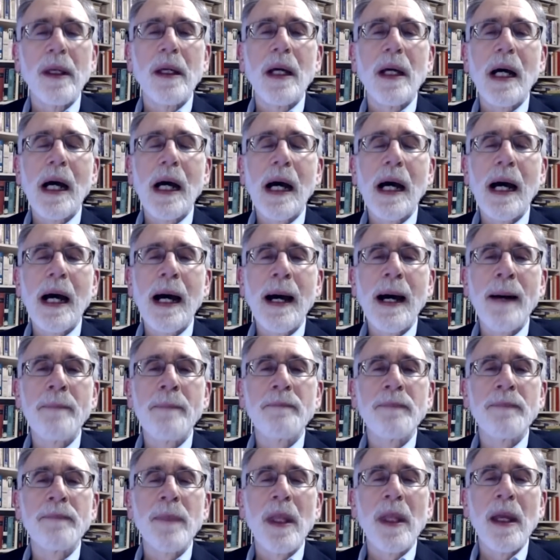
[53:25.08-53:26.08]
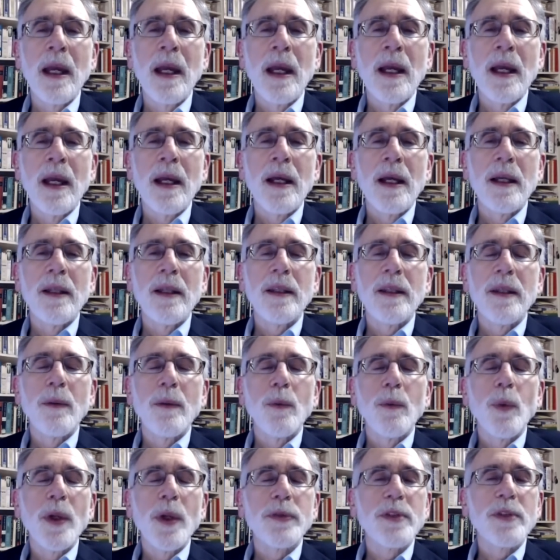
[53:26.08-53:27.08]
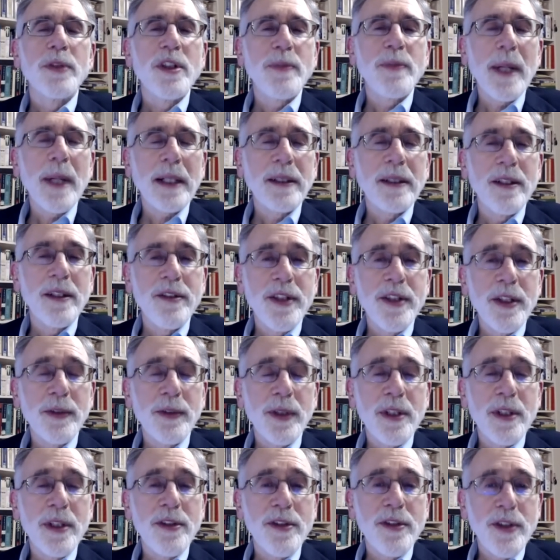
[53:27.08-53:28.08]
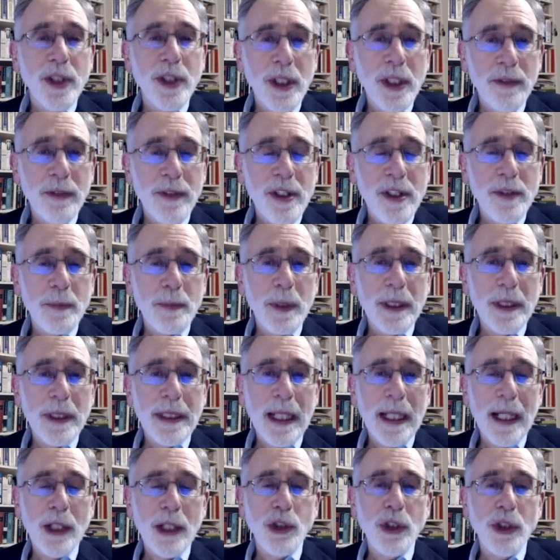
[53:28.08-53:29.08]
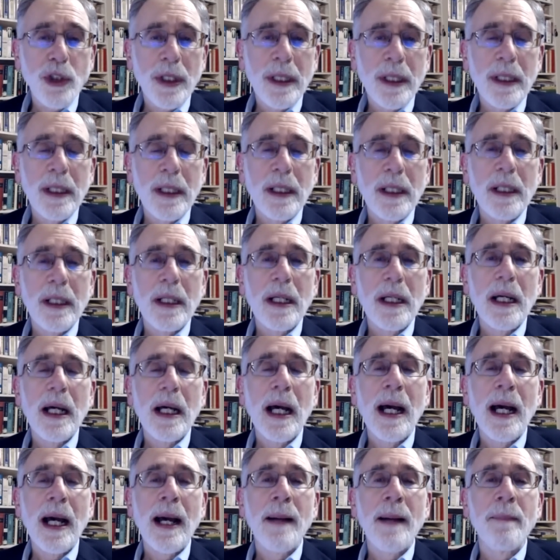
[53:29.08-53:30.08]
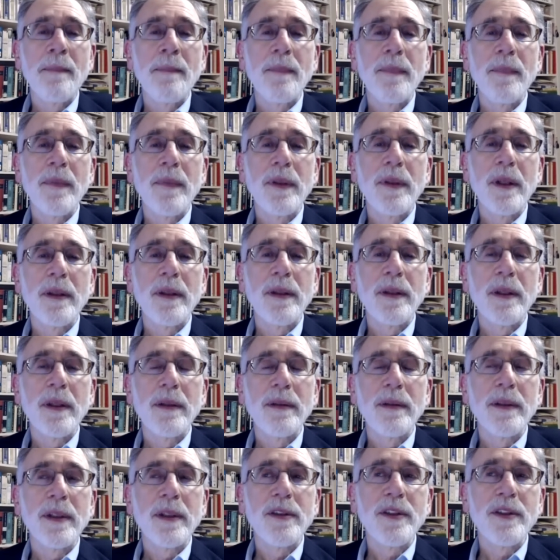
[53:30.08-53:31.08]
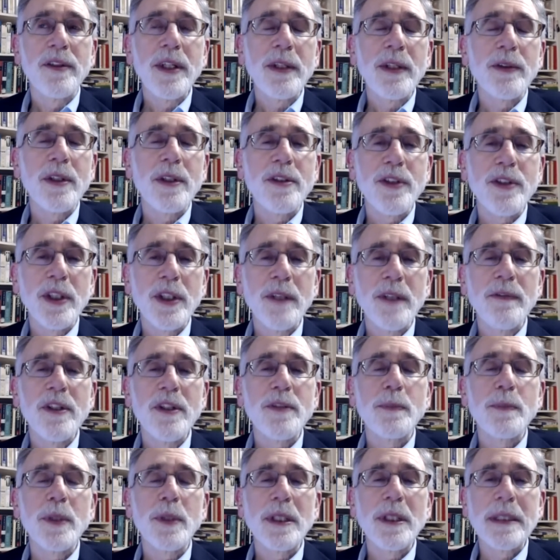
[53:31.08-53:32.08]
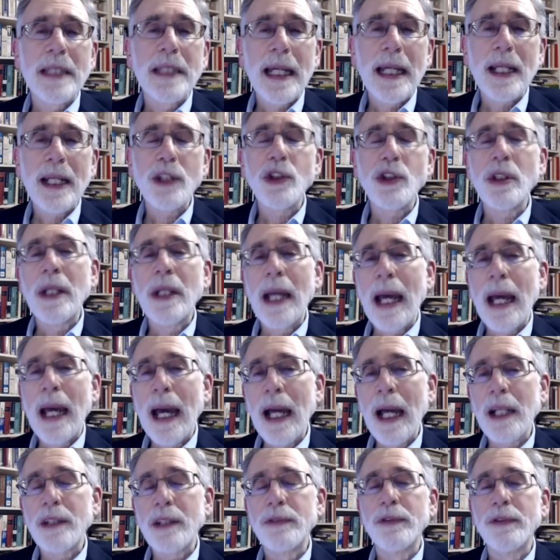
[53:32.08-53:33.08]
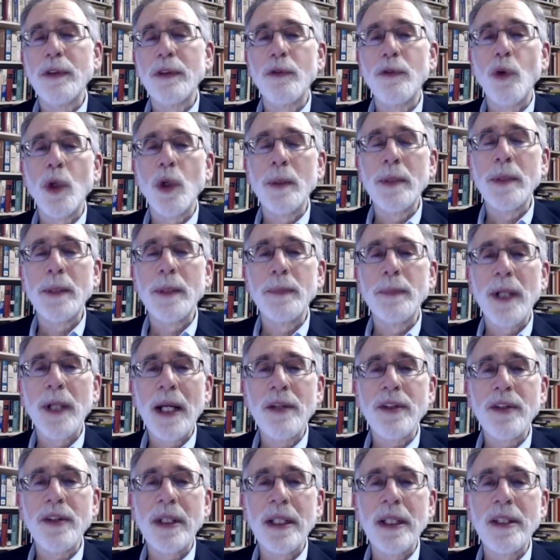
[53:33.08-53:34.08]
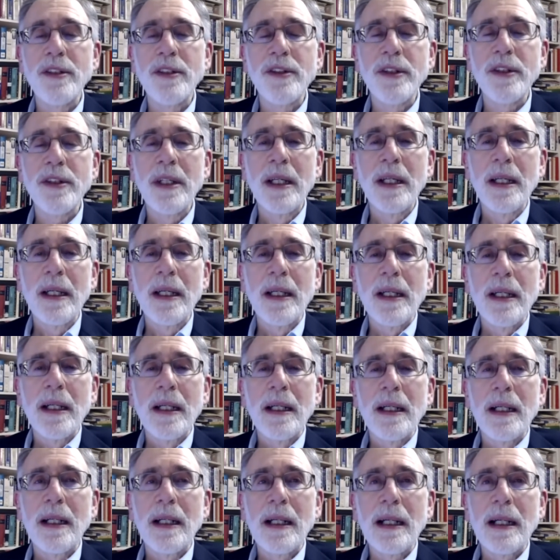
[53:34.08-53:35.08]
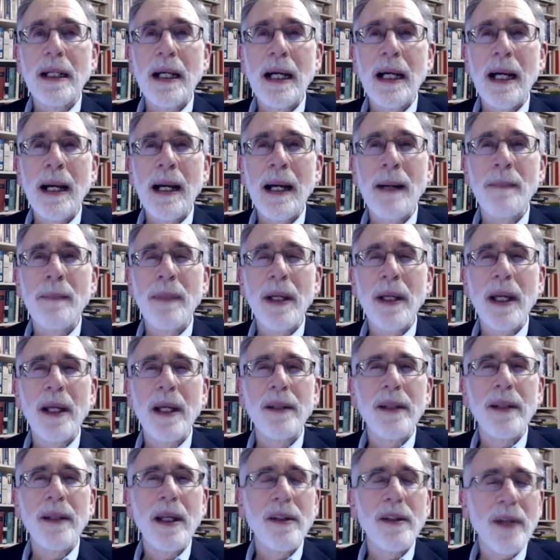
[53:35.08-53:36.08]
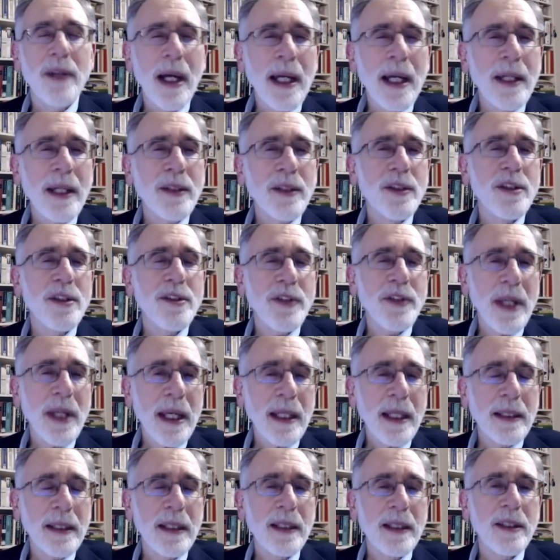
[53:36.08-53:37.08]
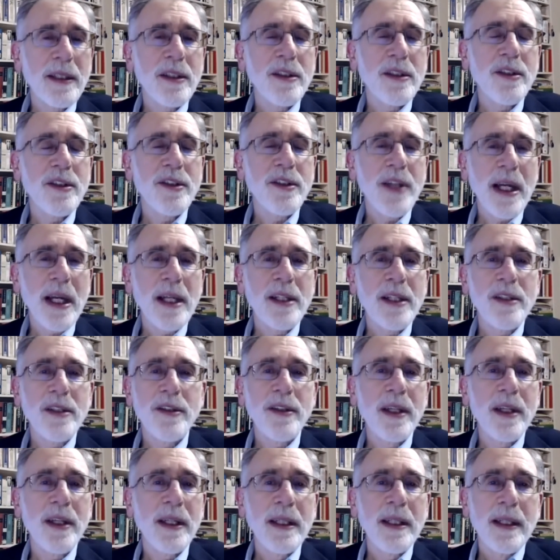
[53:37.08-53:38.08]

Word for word: Um, with respect to Secret Service protection, um, the, the, the, Secret Service Protection Act for former presidents, um, as, as, I understand it, says that